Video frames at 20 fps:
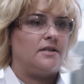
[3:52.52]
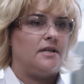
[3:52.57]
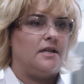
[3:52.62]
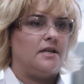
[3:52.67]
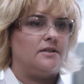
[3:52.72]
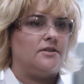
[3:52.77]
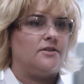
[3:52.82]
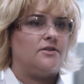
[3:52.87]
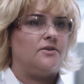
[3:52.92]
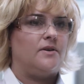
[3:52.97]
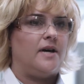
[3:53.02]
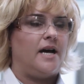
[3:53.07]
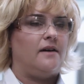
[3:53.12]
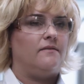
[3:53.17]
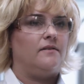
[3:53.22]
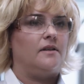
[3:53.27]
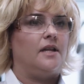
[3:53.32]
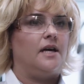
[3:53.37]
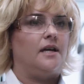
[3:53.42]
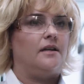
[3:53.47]
us to
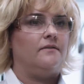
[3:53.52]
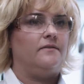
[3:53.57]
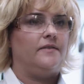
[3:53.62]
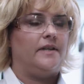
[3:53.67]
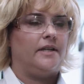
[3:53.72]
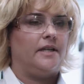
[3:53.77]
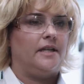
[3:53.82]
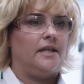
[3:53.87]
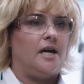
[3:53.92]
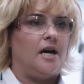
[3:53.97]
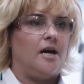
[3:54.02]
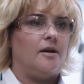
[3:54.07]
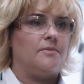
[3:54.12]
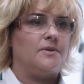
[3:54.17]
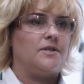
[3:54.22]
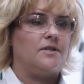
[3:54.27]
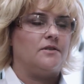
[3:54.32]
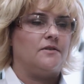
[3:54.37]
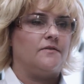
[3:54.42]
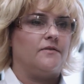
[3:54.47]
have a lot of varied
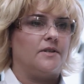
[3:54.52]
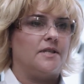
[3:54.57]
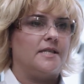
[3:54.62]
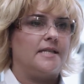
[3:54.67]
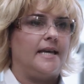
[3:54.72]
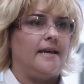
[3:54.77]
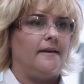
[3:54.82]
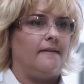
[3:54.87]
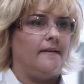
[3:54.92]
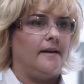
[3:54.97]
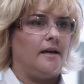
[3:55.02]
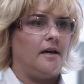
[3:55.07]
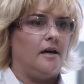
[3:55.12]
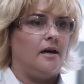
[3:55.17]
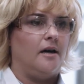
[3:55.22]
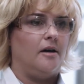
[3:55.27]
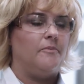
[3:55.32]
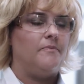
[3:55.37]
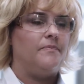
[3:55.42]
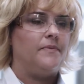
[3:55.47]
options for scaling
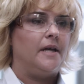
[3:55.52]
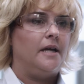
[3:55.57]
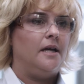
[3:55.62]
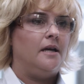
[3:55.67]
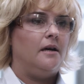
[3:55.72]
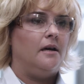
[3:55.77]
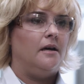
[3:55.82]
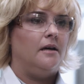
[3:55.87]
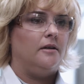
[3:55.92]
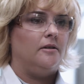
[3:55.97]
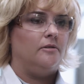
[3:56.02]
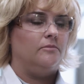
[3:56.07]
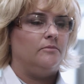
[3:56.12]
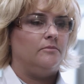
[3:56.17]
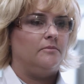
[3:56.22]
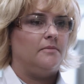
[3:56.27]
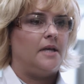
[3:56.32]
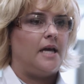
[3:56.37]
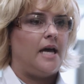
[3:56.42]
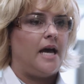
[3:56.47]
up.
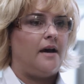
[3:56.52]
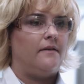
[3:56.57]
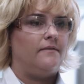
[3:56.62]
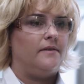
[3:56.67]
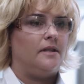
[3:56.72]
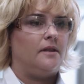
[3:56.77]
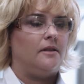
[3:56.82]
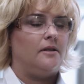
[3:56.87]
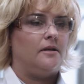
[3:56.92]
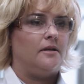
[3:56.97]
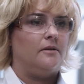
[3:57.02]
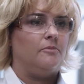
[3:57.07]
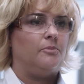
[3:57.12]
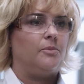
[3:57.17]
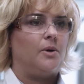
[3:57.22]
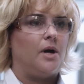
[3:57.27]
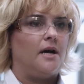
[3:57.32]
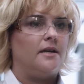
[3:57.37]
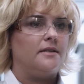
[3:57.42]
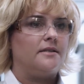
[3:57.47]
Having the
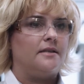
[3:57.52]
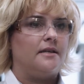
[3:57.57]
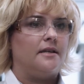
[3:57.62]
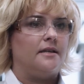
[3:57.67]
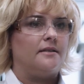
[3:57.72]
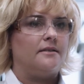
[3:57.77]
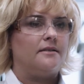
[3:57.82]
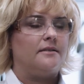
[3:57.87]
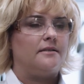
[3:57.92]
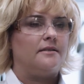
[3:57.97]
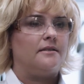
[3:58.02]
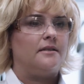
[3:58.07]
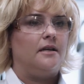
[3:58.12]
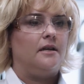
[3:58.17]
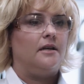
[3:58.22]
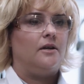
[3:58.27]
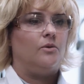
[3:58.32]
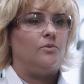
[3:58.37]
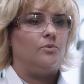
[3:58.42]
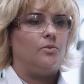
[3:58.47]
process
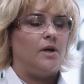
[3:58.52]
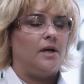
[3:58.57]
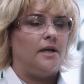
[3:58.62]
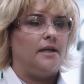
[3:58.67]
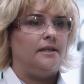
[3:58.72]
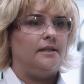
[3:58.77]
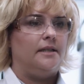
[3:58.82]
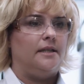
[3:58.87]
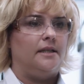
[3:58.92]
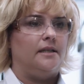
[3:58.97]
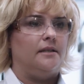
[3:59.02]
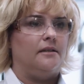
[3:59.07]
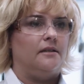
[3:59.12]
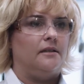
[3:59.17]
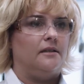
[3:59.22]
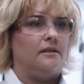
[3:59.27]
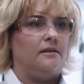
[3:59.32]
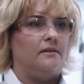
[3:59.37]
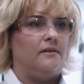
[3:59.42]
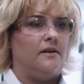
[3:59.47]
run in
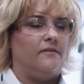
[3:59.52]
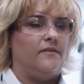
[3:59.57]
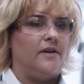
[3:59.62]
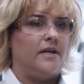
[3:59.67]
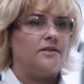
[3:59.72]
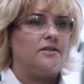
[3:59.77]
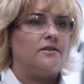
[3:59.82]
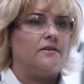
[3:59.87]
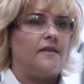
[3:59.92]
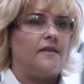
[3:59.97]
a vessel